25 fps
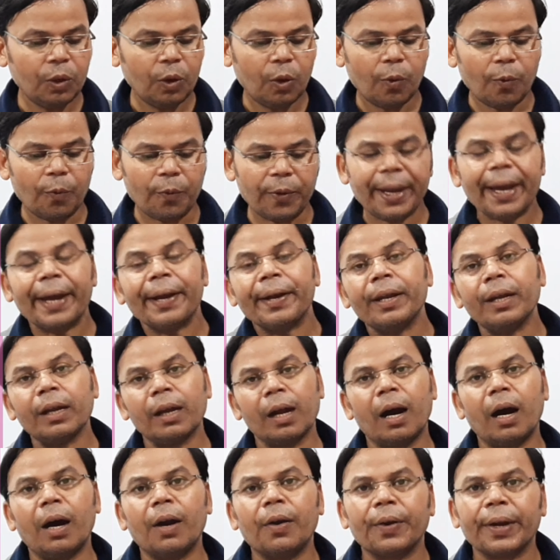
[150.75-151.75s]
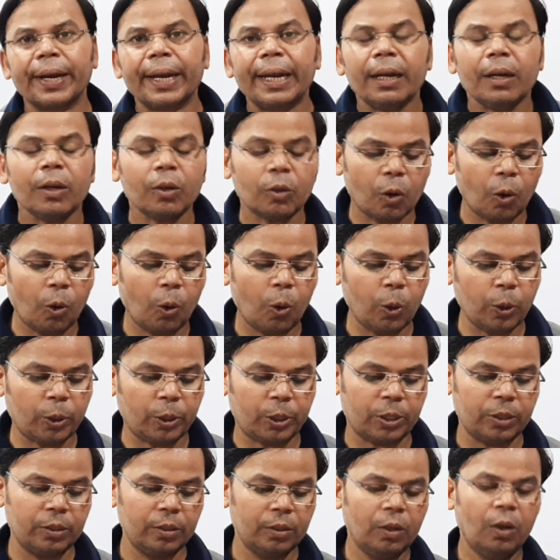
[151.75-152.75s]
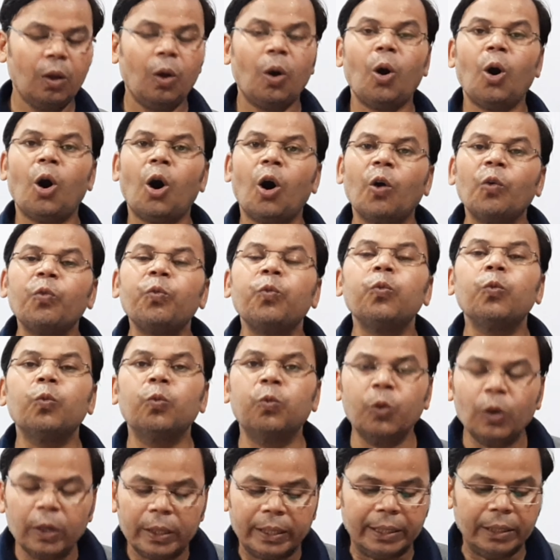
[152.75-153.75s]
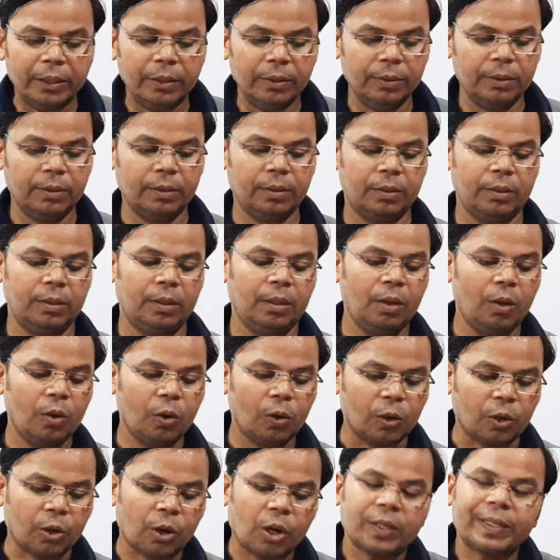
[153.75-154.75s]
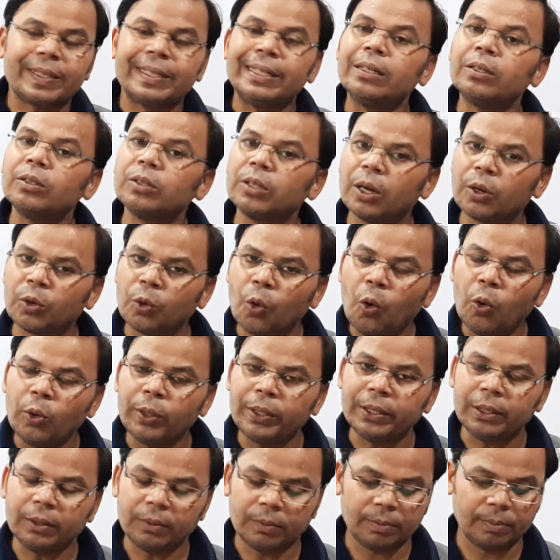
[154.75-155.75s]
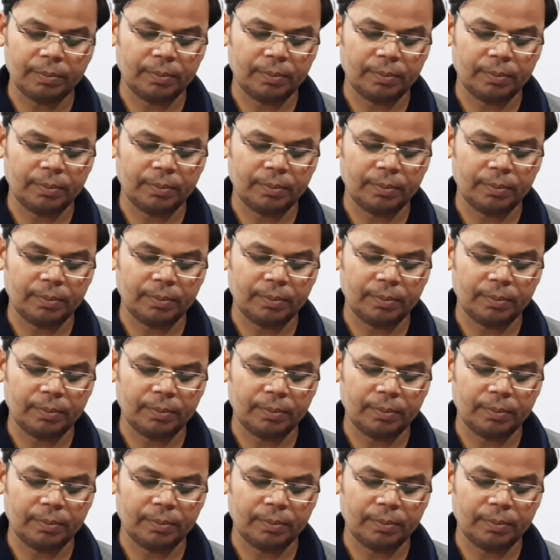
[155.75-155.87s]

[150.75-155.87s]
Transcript: wearing a raincoat of wood, crossing the road,